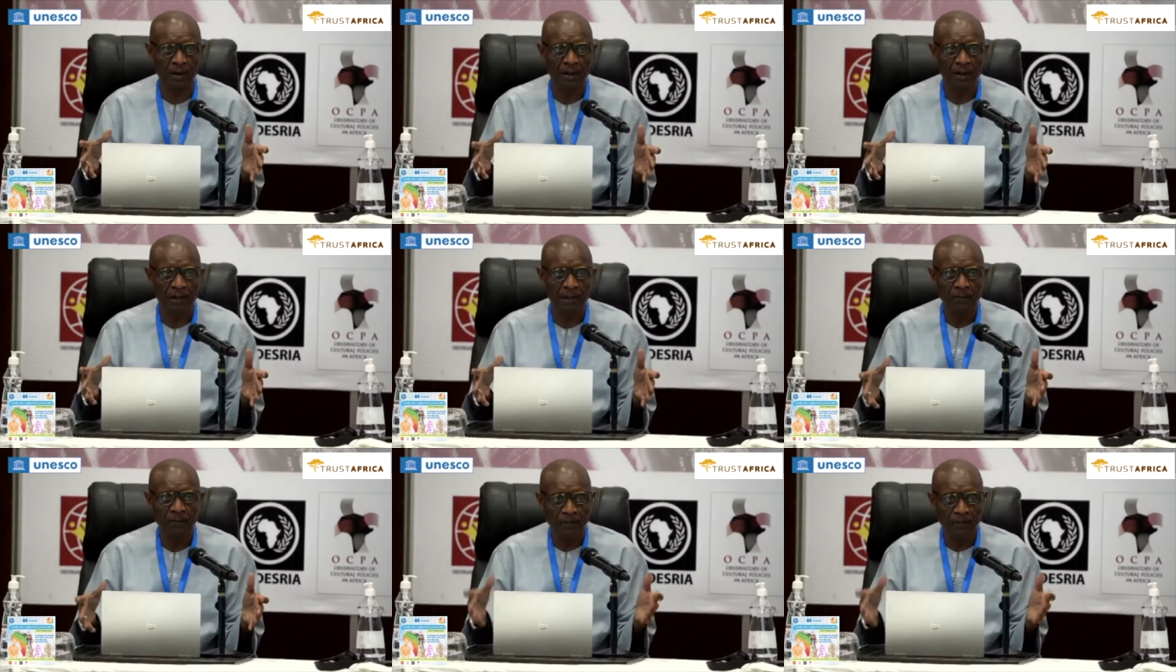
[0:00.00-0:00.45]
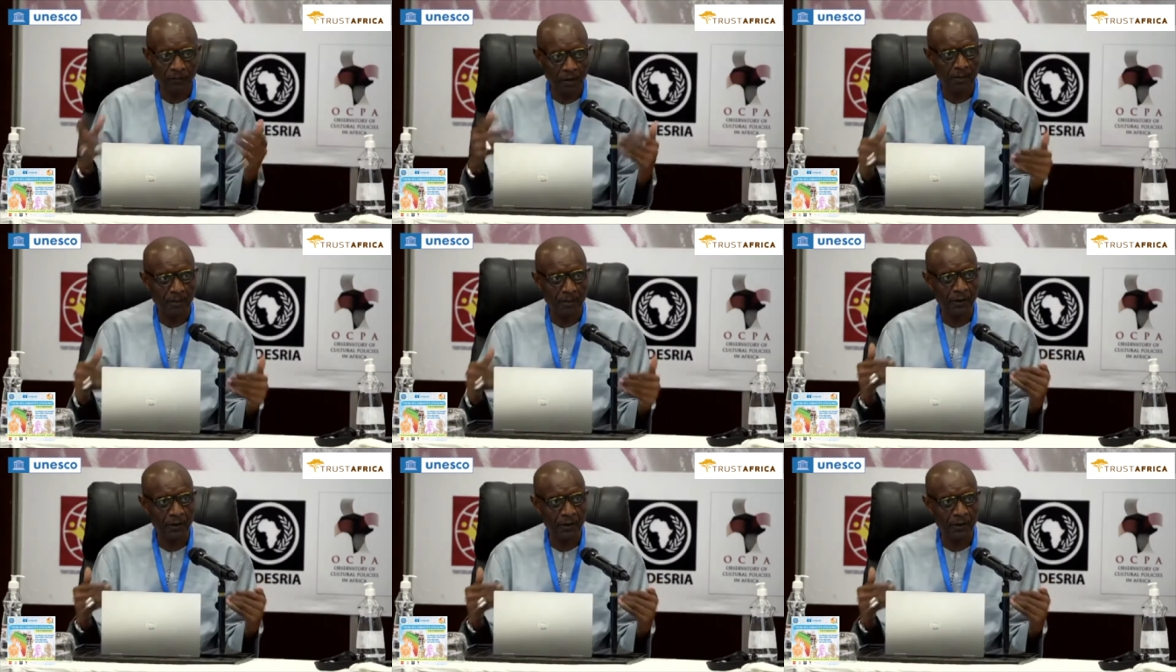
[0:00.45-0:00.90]
from a
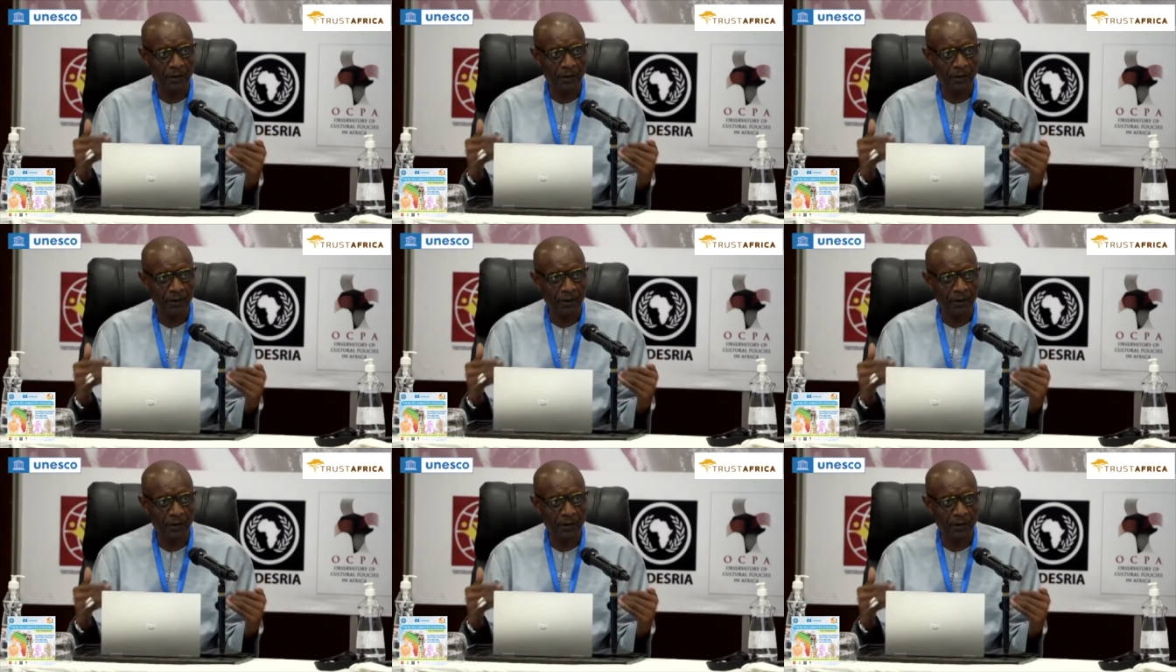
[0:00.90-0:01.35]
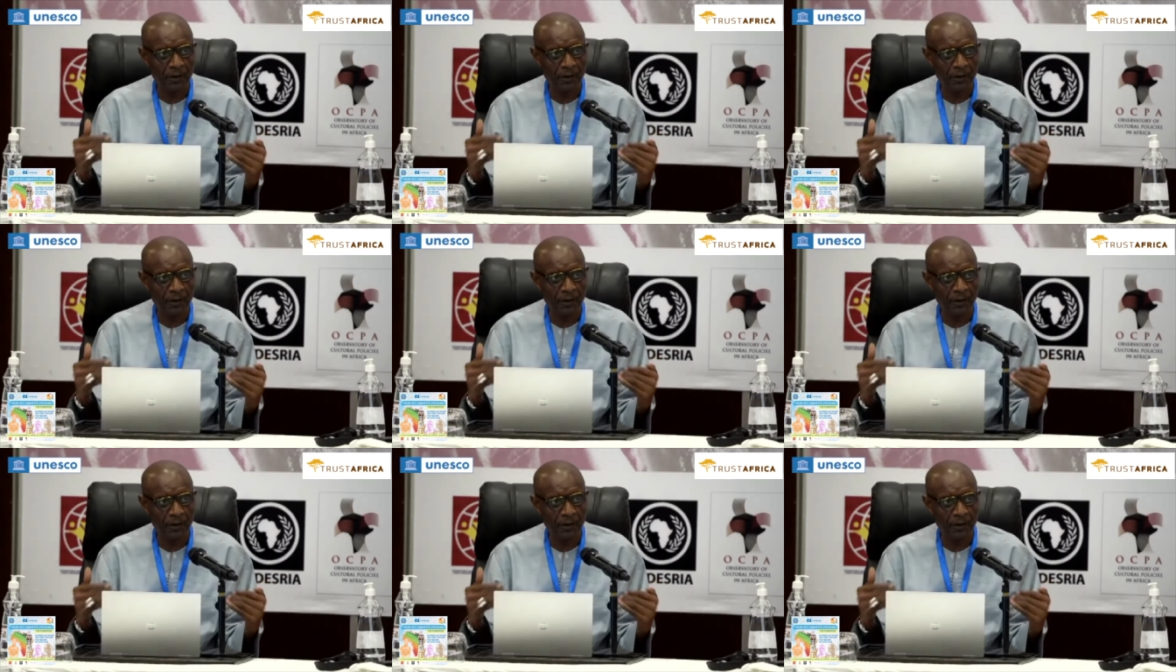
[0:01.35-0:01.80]
European perspective and a
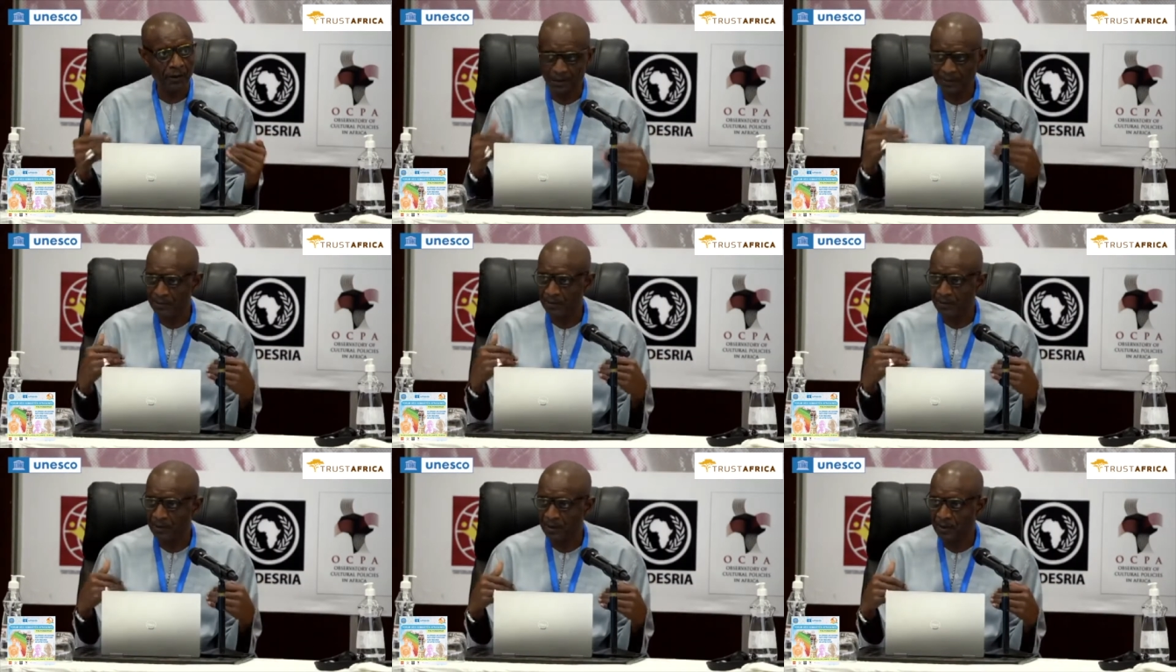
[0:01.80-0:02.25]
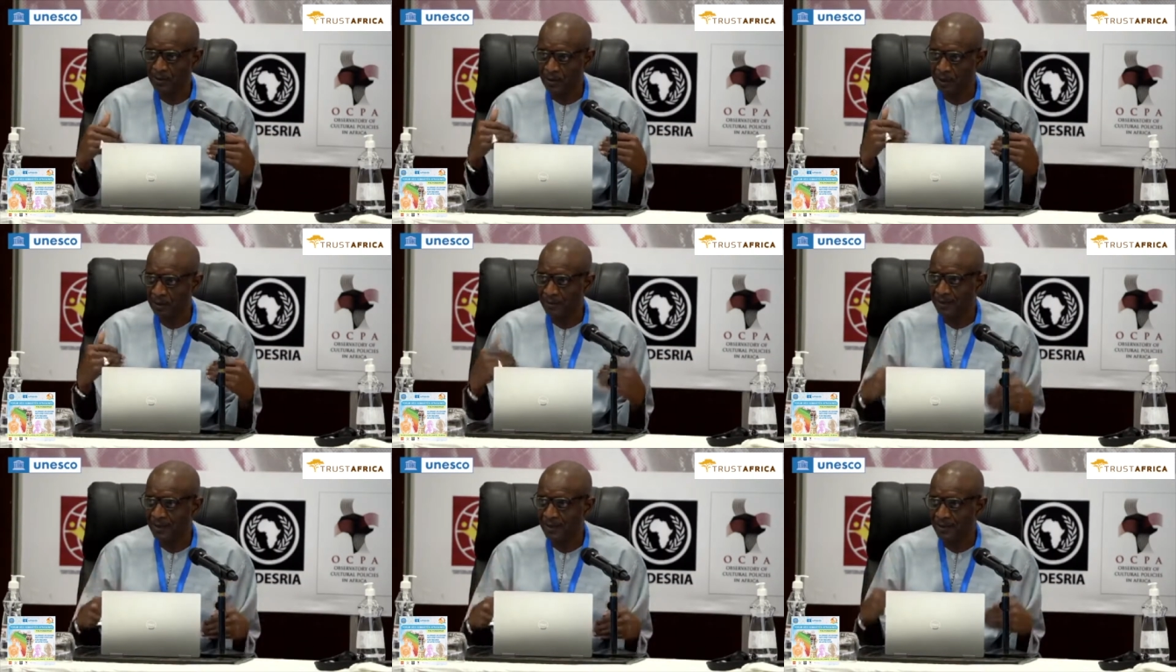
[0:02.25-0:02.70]
Euro
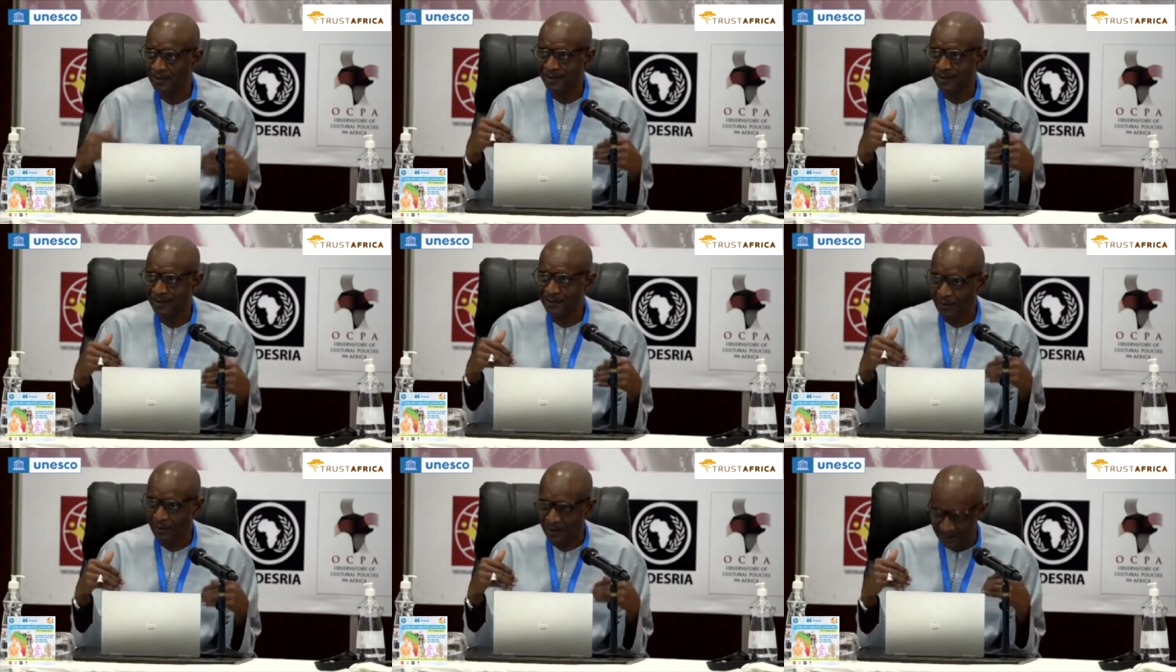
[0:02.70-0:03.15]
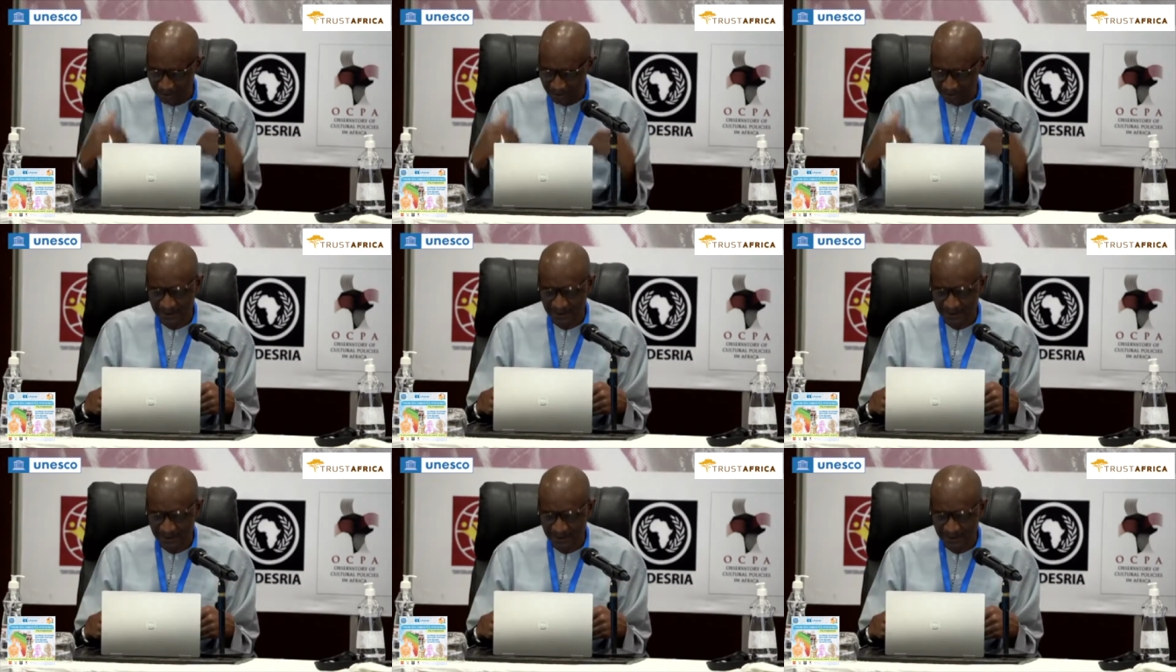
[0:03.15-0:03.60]
European Eurocentric
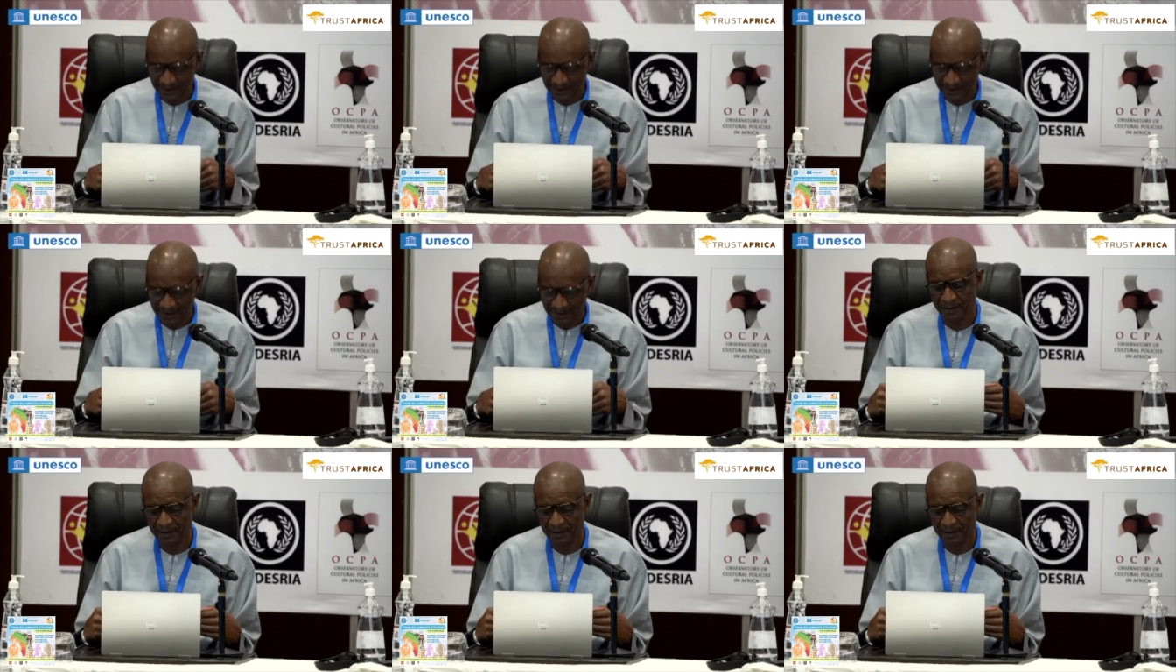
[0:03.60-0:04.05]
perspective.